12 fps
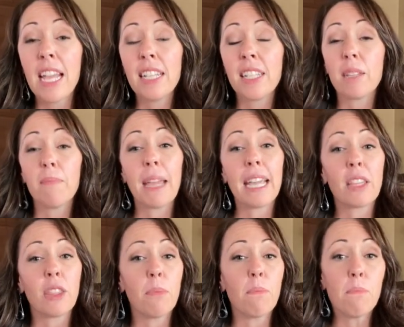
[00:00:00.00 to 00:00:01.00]
To
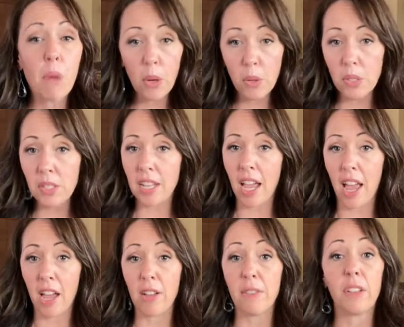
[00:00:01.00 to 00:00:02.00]
make the most
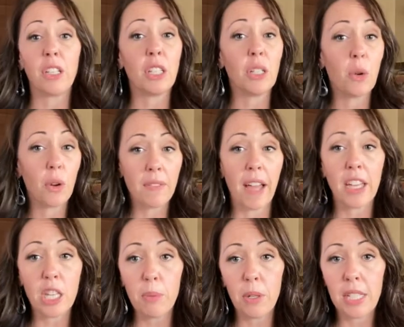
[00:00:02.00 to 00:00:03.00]
of your
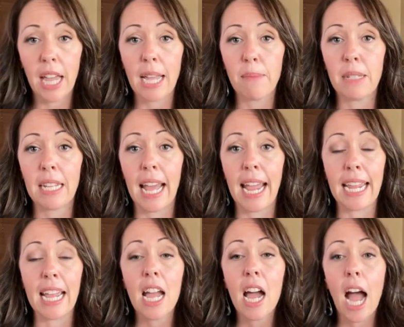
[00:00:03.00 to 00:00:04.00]
valuable time
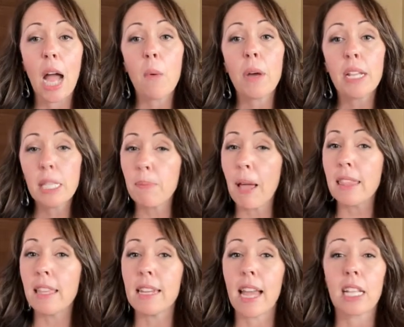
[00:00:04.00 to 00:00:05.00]
today, I want to
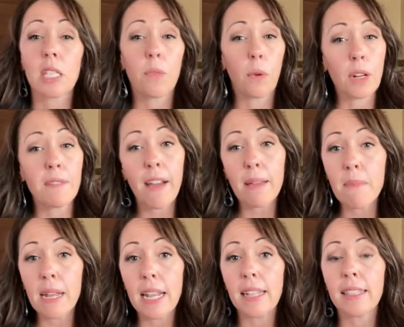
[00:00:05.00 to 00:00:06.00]
spend the next 45
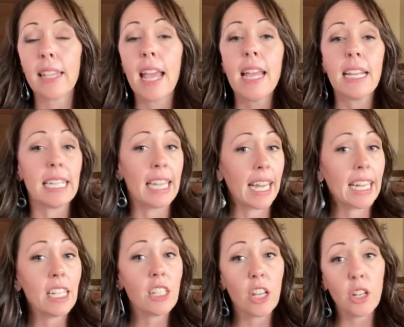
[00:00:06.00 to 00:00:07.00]
minutes
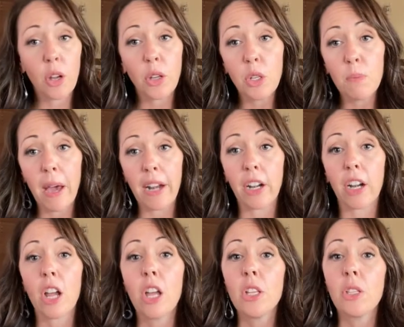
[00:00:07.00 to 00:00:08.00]
getting to know you
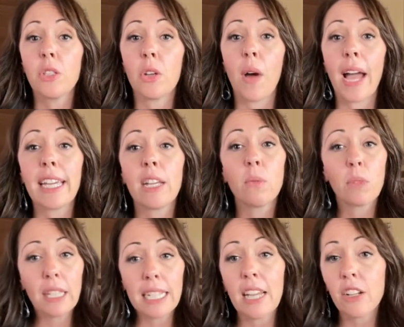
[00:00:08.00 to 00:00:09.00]
better so I can
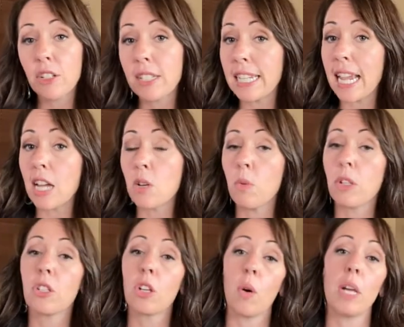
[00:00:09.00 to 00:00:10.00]
really understand
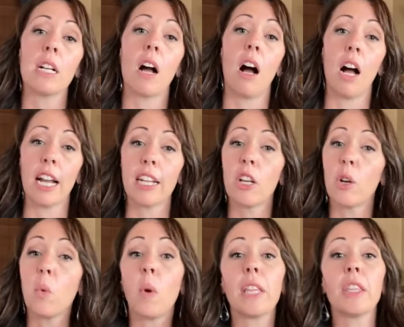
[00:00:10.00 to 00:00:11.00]
what's going on
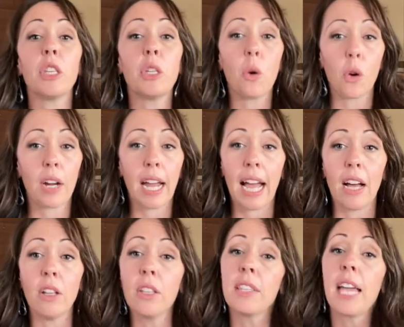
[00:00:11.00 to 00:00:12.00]
with your
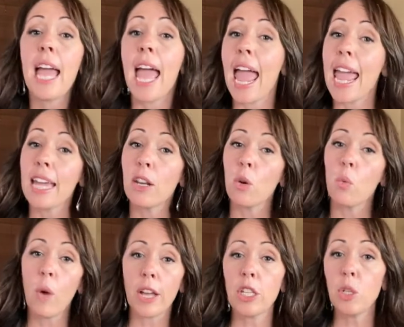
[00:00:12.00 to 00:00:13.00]
health and
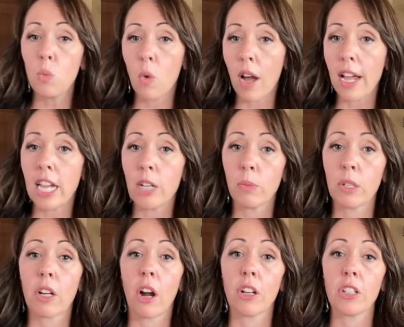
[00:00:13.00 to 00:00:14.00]
what you want in
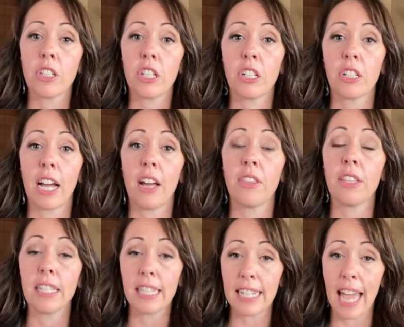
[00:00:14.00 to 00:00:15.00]
regards to your health
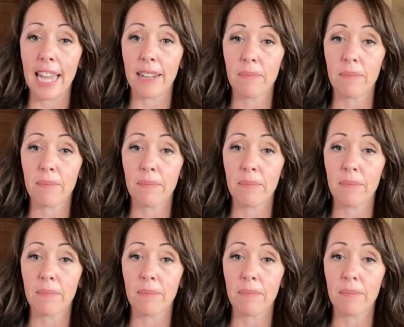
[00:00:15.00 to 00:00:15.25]
instead.